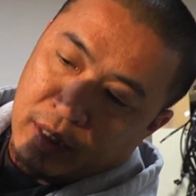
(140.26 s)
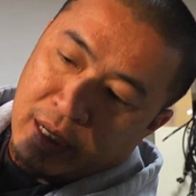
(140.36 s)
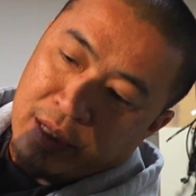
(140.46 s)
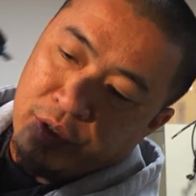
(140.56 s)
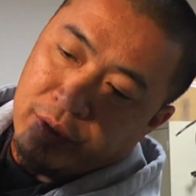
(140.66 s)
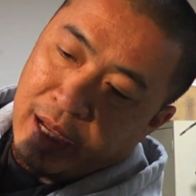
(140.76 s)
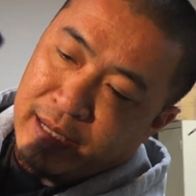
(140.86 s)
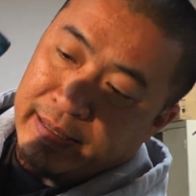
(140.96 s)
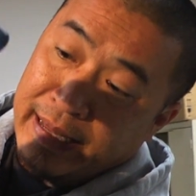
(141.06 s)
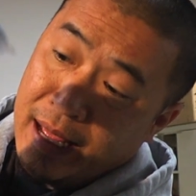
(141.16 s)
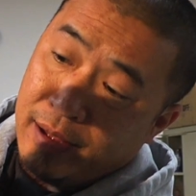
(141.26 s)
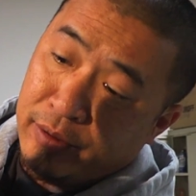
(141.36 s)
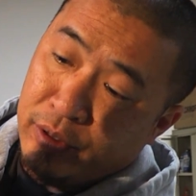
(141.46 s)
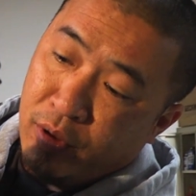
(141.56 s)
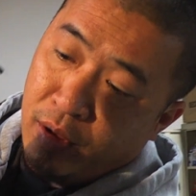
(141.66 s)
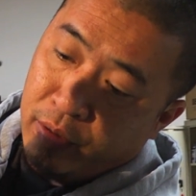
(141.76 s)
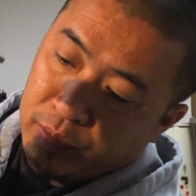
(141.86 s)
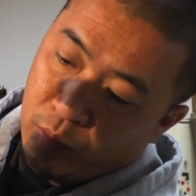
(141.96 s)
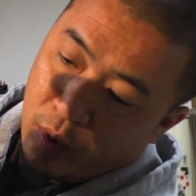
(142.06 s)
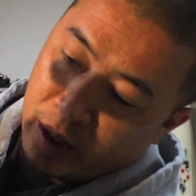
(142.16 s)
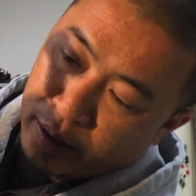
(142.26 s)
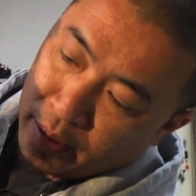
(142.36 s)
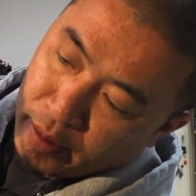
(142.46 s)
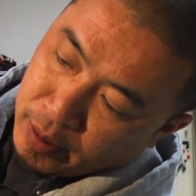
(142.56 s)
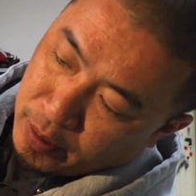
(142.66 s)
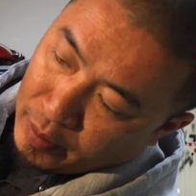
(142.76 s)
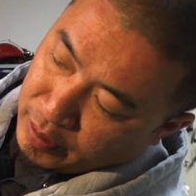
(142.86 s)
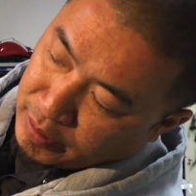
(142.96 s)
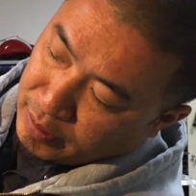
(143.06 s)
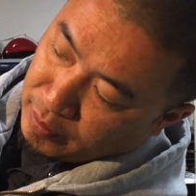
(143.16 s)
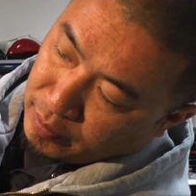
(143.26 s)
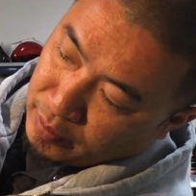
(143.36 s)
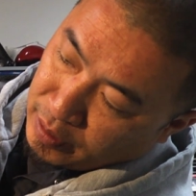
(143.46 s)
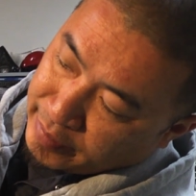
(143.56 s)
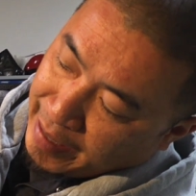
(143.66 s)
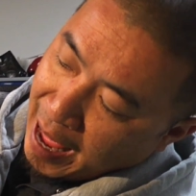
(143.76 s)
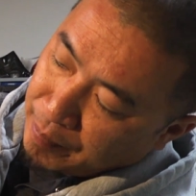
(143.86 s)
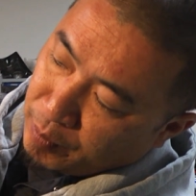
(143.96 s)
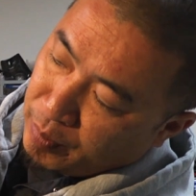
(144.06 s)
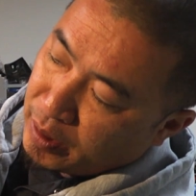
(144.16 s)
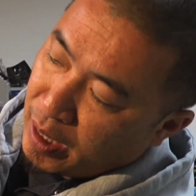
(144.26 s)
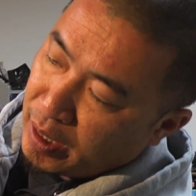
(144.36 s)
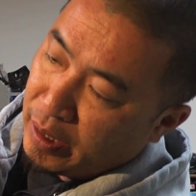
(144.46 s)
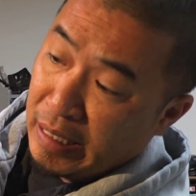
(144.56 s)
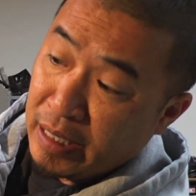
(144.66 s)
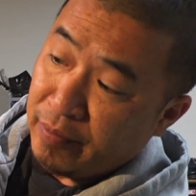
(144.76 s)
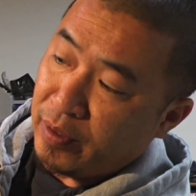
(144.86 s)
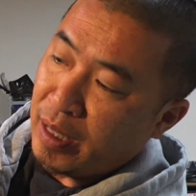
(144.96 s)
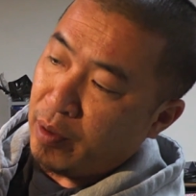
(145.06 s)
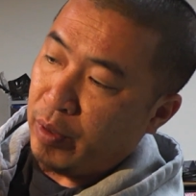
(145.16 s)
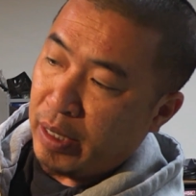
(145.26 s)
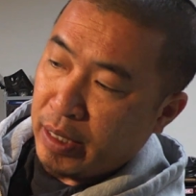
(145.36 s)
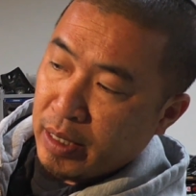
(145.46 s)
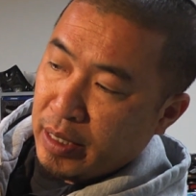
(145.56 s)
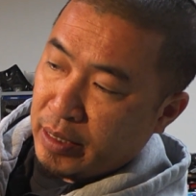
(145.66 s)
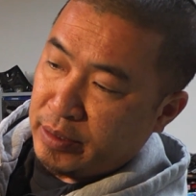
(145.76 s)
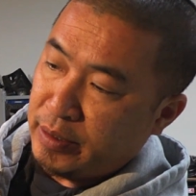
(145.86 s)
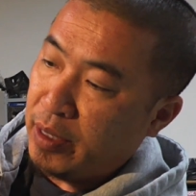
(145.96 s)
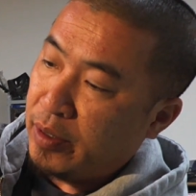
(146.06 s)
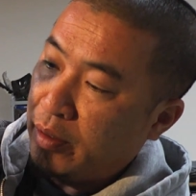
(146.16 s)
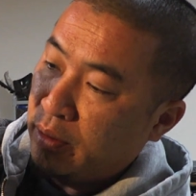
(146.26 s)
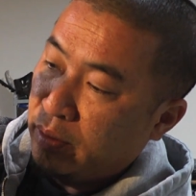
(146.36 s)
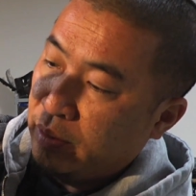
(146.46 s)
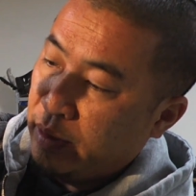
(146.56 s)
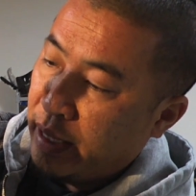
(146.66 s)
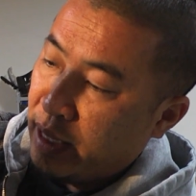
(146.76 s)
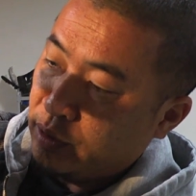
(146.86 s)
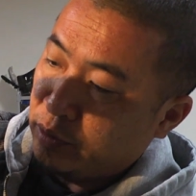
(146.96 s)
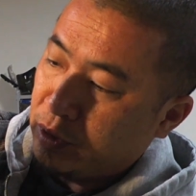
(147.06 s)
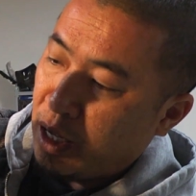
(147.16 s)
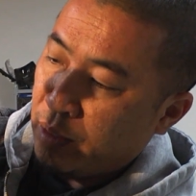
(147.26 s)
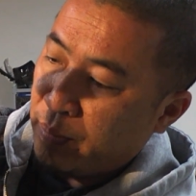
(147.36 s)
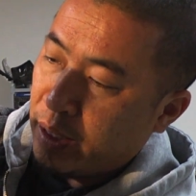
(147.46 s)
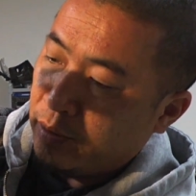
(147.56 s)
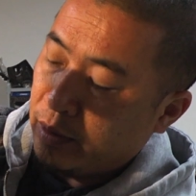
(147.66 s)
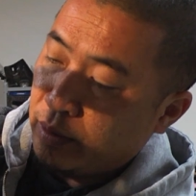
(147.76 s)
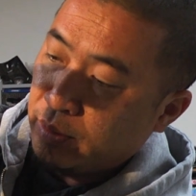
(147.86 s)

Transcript: And as you tighten it down, you always want this gap to be kind of even. That way it's center the actual shock mount.